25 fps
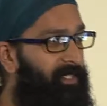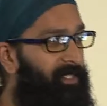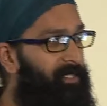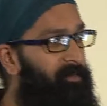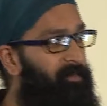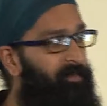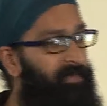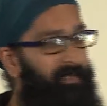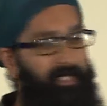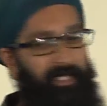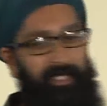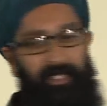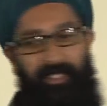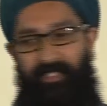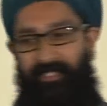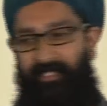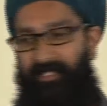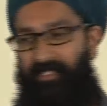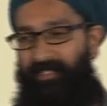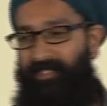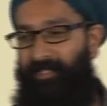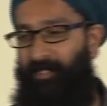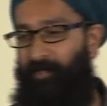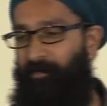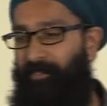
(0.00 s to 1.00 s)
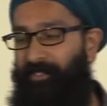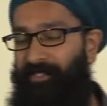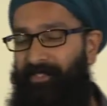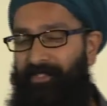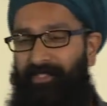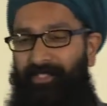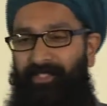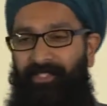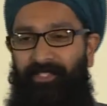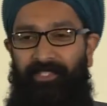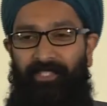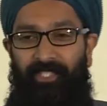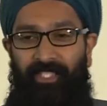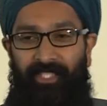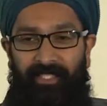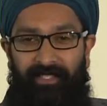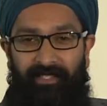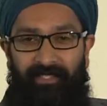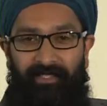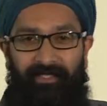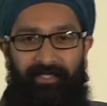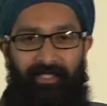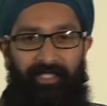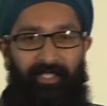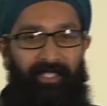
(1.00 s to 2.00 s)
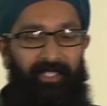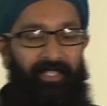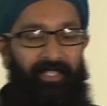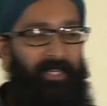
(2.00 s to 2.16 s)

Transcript: as bleak as this image suggests?